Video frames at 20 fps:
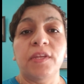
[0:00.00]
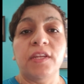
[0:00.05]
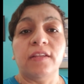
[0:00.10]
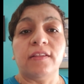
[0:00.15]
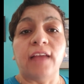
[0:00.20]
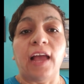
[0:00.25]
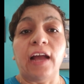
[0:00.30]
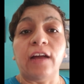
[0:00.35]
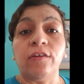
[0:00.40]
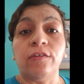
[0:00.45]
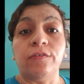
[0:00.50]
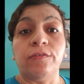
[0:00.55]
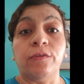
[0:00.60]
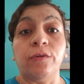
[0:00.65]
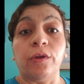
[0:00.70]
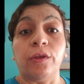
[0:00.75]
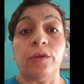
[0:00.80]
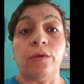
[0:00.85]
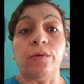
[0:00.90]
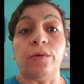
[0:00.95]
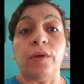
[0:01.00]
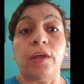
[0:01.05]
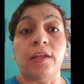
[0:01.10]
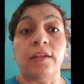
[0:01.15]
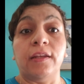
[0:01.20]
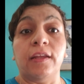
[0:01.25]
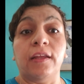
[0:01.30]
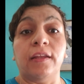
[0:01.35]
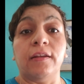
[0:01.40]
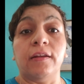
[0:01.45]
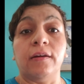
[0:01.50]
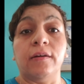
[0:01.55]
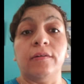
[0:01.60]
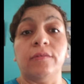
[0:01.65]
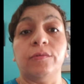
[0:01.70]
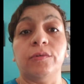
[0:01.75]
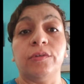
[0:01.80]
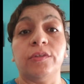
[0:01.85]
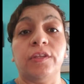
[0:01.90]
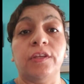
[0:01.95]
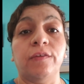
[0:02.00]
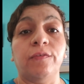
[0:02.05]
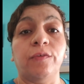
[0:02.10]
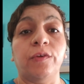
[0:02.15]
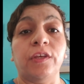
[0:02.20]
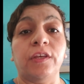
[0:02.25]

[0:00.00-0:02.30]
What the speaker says: tackle for you, and then we'll see if we